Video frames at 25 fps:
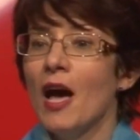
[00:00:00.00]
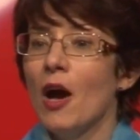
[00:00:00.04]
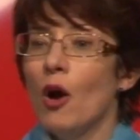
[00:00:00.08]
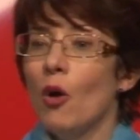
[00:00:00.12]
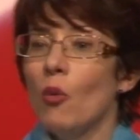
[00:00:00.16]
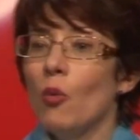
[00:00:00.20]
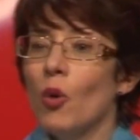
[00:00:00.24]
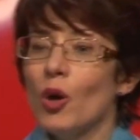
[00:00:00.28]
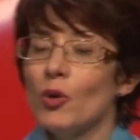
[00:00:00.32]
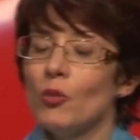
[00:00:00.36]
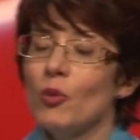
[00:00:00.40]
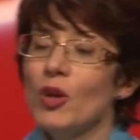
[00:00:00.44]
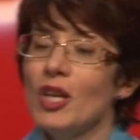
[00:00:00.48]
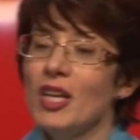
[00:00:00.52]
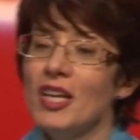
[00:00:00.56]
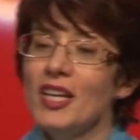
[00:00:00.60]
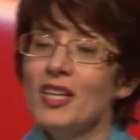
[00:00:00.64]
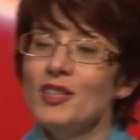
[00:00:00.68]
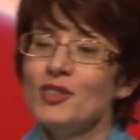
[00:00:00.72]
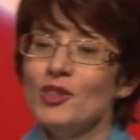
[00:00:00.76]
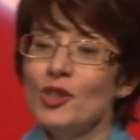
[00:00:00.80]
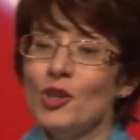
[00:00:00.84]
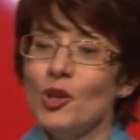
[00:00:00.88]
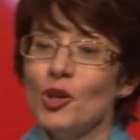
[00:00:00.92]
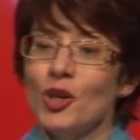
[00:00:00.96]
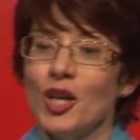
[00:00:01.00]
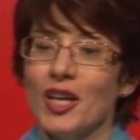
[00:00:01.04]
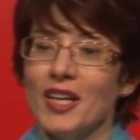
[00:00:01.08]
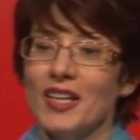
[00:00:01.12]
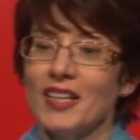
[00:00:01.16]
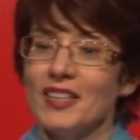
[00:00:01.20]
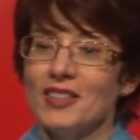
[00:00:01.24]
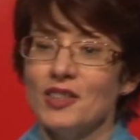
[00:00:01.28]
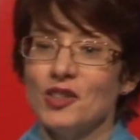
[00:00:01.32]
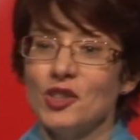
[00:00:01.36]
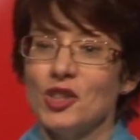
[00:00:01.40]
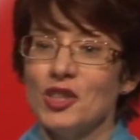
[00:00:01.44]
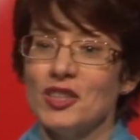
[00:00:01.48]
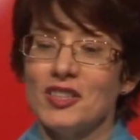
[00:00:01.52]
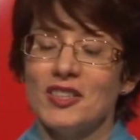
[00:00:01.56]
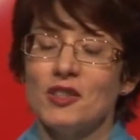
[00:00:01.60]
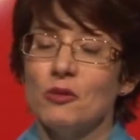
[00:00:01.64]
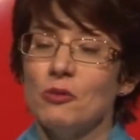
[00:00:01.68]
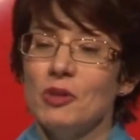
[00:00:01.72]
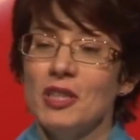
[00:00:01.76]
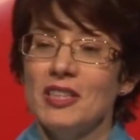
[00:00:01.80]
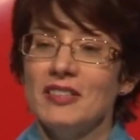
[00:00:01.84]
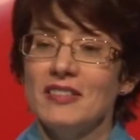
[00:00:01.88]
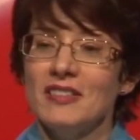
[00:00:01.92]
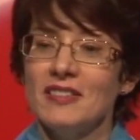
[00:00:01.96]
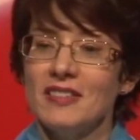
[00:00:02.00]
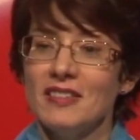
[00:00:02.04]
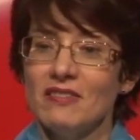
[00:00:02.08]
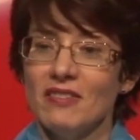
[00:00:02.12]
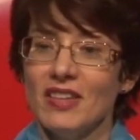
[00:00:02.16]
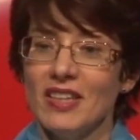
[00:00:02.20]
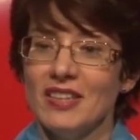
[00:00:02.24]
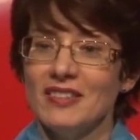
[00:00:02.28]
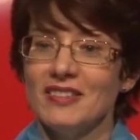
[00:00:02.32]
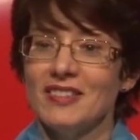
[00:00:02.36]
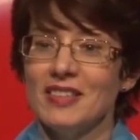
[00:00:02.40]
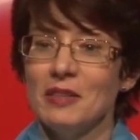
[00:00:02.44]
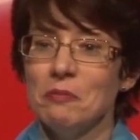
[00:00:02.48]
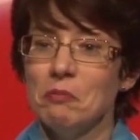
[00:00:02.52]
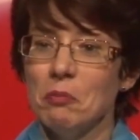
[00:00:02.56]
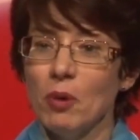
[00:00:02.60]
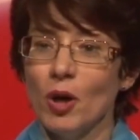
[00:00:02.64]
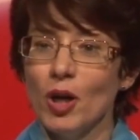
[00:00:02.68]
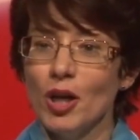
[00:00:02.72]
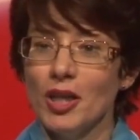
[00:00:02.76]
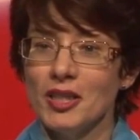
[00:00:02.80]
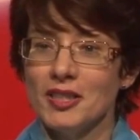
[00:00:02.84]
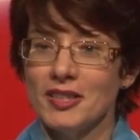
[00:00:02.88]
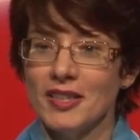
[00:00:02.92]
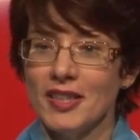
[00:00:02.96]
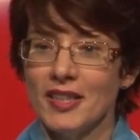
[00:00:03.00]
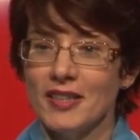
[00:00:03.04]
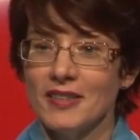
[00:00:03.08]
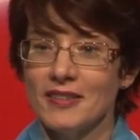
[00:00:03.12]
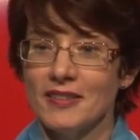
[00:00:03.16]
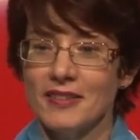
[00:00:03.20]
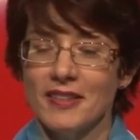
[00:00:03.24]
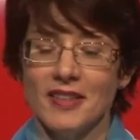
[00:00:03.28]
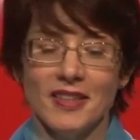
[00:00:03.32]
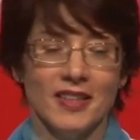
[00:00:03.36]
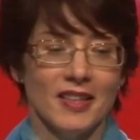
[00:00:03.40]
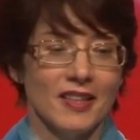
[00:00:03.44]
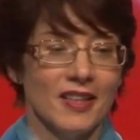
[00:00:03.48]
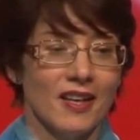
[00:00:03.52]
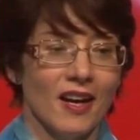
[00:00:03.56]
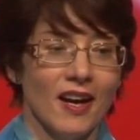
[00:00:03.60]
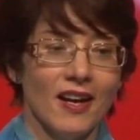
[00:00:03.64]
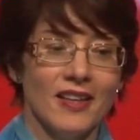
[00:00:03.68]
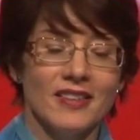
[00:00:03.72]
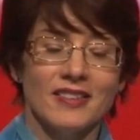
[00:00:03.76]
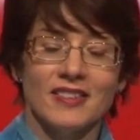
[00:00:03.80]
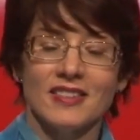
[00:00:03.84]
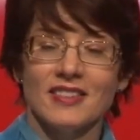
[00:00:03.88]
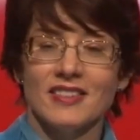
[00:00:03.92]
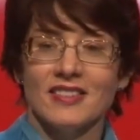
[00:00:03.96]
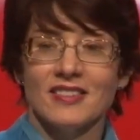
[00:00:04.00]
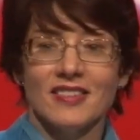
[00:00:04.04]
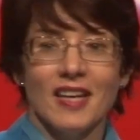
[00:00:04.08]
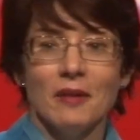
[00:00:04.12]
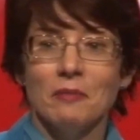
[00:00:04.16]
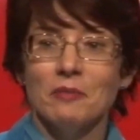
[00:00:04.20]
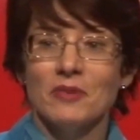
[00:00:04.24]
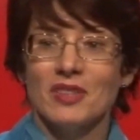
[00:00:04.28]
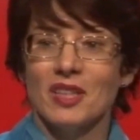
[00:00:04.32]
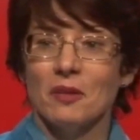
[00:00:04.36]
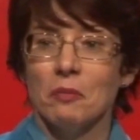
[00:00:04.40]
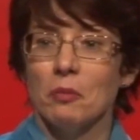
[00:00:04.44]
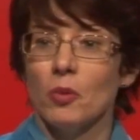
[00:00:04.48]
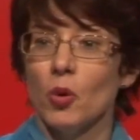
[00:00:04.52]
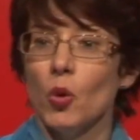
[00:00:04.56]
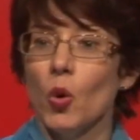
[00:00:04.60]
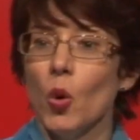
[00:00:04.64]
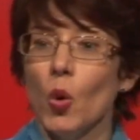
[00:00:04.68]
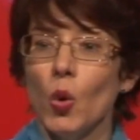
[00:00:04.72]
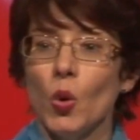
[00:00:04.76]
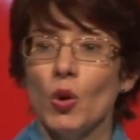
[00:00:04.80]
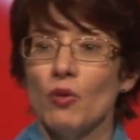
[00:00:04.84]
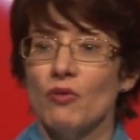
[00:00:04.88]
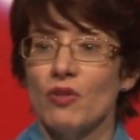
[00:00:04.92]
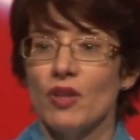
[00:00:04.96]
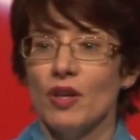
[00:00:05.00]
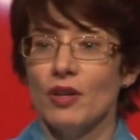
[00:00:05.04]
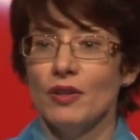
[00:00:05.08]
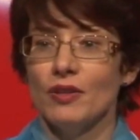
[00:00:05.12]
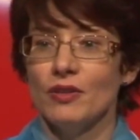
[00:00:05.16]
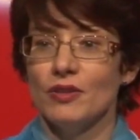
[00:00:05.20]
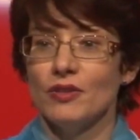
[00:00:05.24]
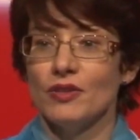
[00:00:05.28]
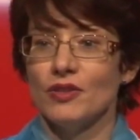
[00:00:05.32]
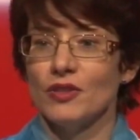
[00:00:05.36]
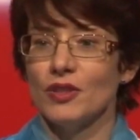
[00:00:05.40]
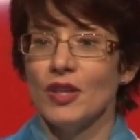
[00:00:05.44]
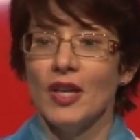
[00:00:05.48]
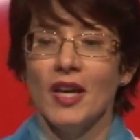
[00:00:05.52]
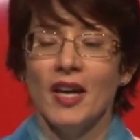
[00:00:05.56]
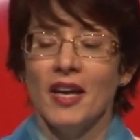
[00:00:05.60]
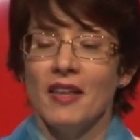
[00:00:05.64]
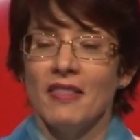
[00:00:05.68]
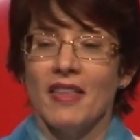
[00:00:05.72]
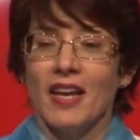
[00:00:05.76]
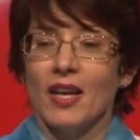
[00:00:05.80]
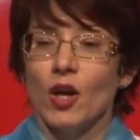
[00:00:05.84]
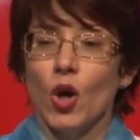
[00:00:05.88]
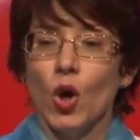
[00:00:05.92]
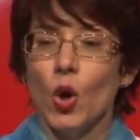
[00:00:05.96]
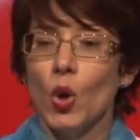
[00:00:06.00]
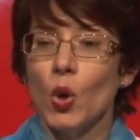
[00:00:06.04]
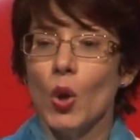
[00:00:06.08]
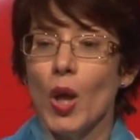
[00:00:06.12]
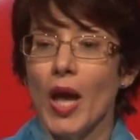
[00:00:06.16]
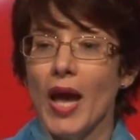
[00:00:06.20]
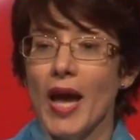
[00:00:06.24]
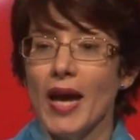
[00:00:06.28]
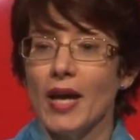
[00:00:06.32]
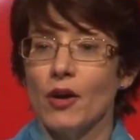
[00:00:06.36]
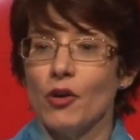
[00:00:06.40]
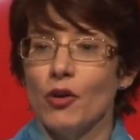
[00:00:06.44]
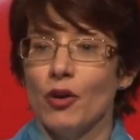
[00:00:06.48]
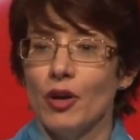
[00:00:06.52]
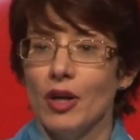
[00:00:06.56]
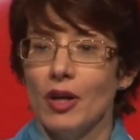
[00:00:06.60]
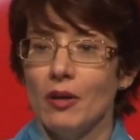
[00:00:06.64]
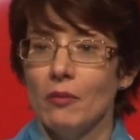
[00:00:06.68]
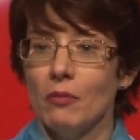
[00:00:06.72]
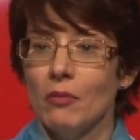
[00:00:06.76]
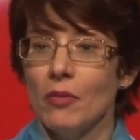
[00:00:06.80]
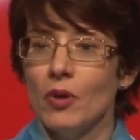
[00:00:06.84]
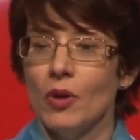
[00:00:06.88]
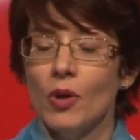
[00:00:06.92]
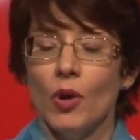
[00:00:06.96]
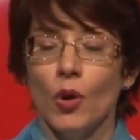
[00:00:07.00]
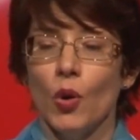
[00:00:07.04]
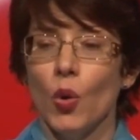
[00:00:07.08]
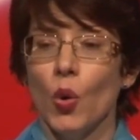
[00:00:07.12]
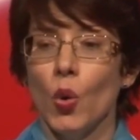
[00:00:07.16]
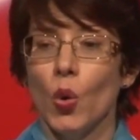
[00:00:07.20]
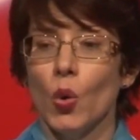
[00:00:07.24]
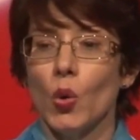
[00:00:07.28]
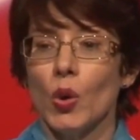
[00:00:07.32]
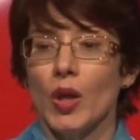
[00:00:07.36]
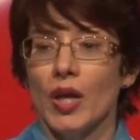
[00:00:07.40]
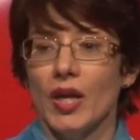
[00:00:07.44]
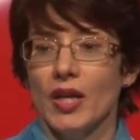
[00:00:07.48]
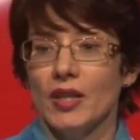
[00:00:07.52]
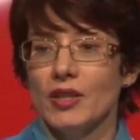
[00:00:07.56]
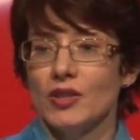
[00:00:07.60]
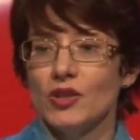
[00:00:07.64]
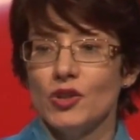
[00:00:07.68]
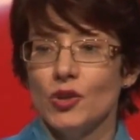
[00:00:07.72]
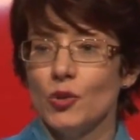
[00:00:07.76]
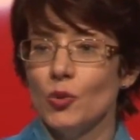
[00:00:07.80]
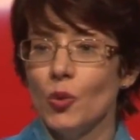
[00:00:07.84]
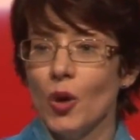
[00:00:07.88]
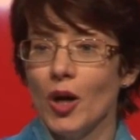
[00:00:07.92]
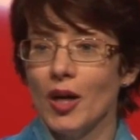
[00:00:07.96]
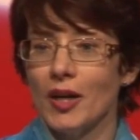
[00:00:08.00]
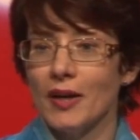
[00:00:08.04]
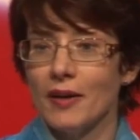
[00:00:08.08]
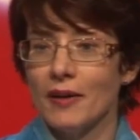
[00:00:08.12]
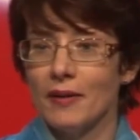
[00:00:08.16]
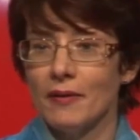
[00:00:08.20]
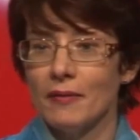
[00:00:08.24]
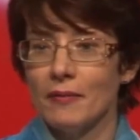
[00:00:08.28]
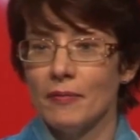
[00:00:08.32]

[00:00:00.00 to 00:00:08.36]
What we need to look at is just the recent events in politics, and it kind of sums up all of those, that whole acronym, all into one.